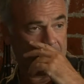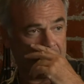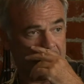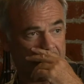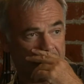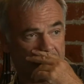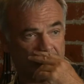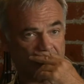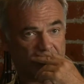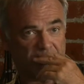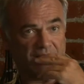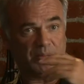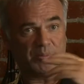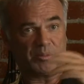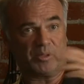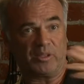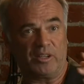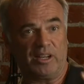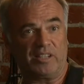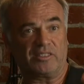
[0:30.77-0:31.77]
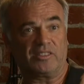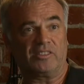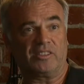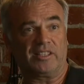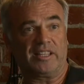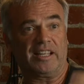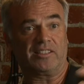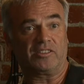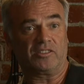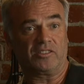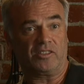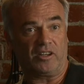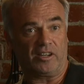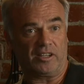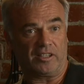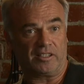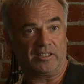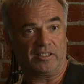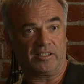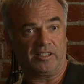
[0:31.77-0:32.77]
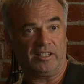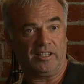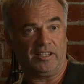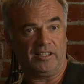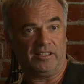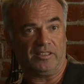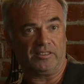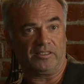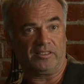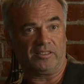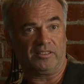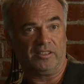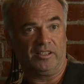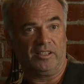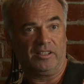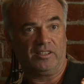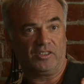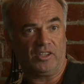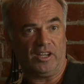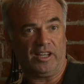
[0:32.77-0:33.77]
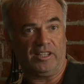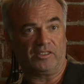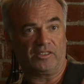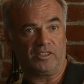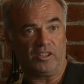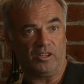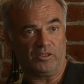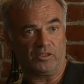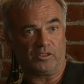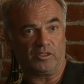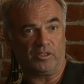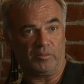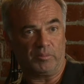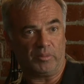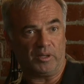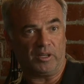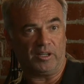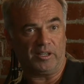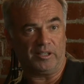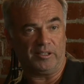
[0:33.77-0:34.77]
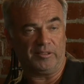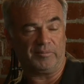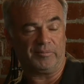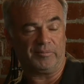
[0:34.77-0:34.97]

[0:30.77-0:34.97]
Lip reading: As the scene progresses, it gets dark as Chase goes to the barn.